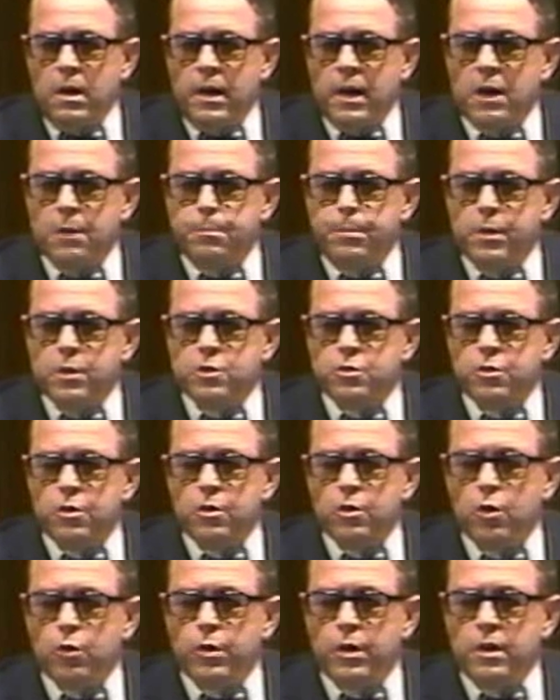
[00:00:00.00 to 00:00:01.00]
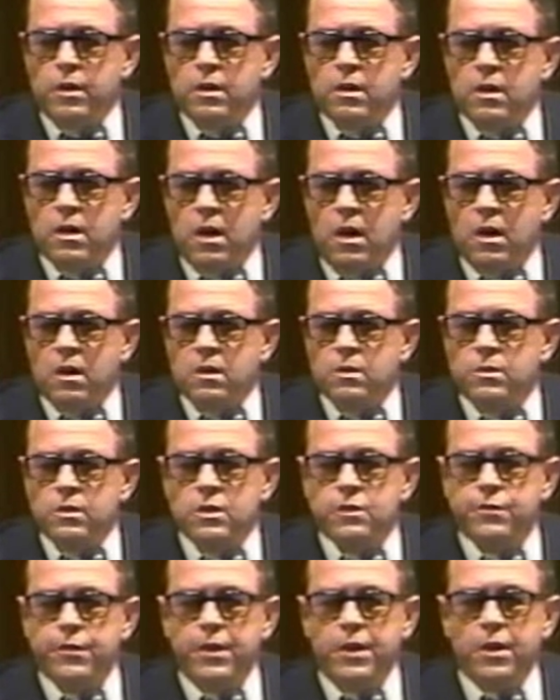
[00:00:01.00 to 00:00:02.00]
He had a pistol loaded and cocked
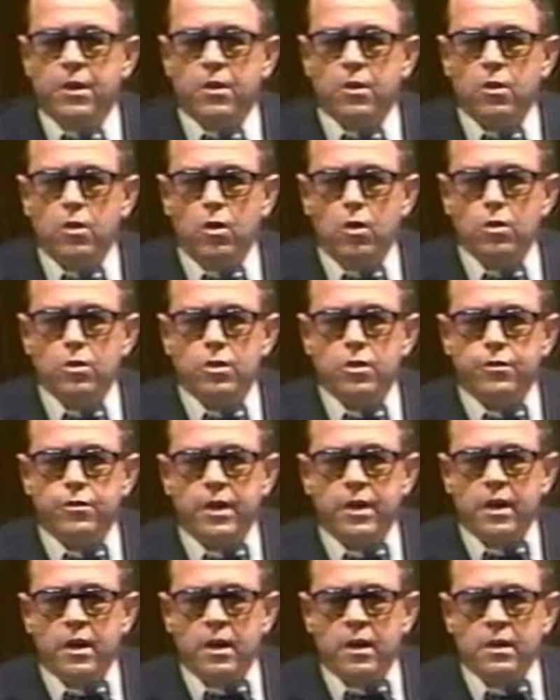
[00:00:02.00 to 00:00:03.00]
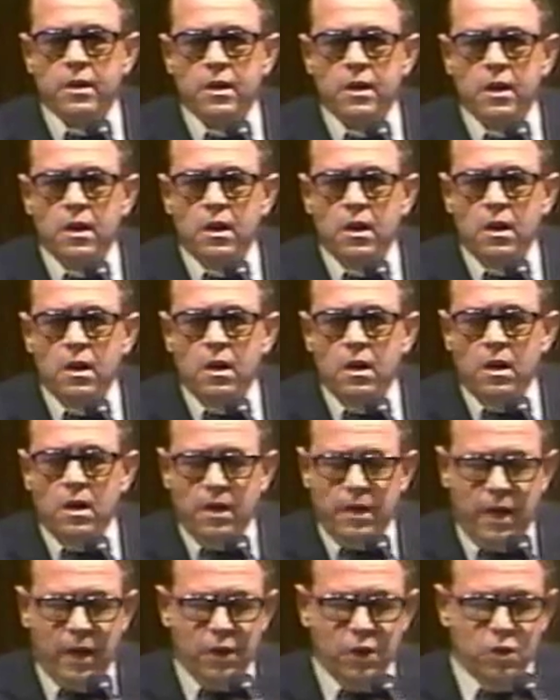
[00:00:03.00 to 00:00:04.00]
with his finger on the trigger.
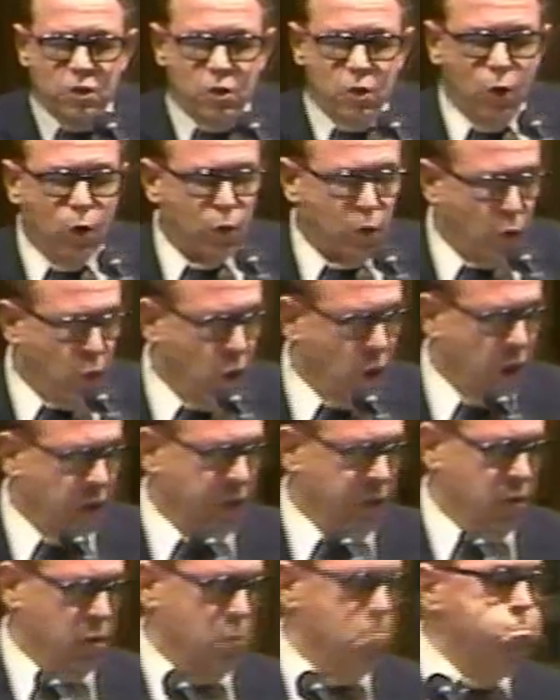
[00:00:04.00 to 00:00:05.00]
He had his coat off,